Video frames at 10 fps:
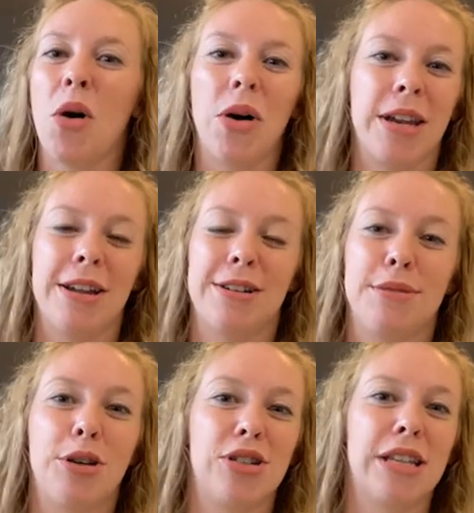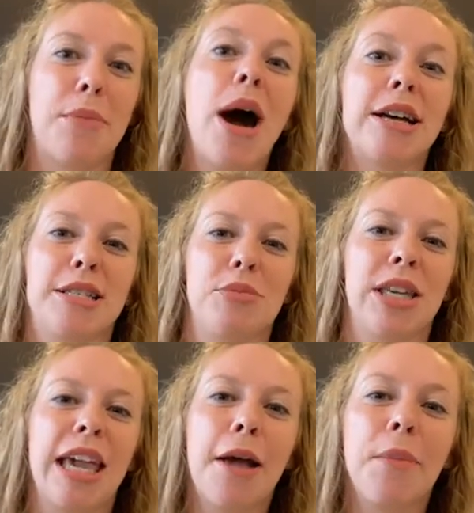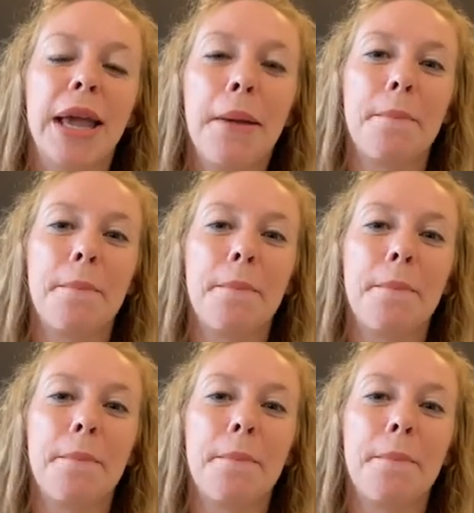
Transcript: on here as much as I possibly can be,